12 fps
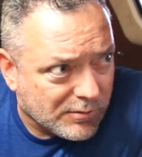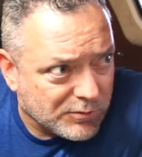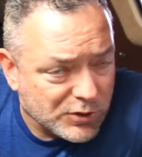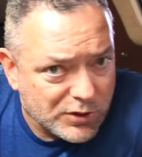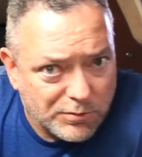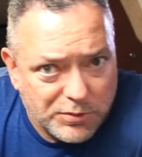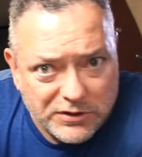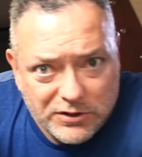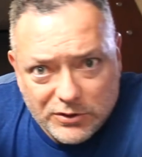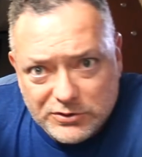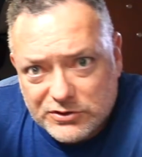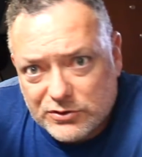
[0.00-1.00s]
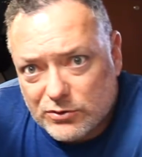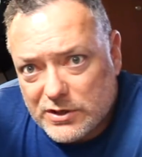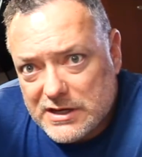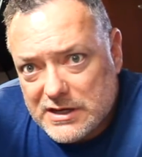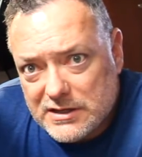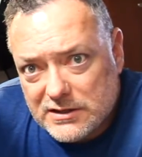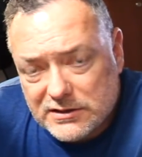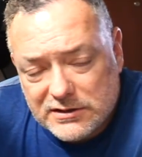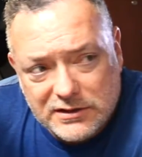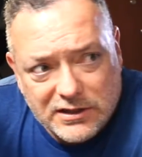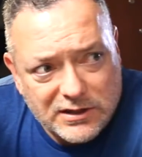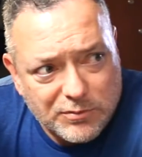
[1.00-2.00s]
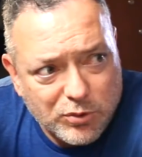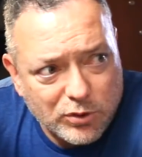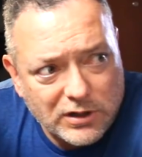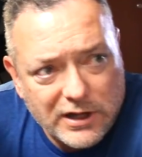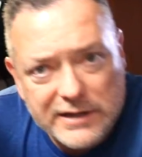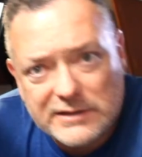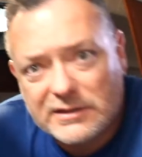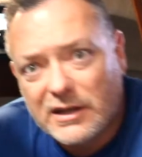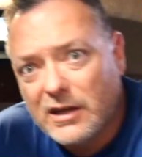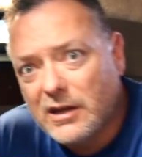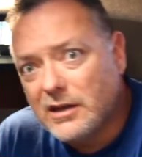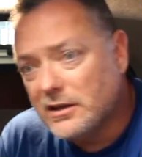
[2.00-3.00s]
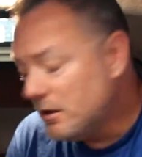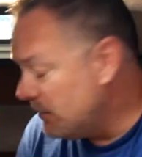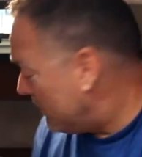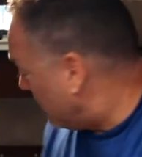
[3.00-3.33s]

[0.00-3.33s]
you can put those screens in the port lights, leave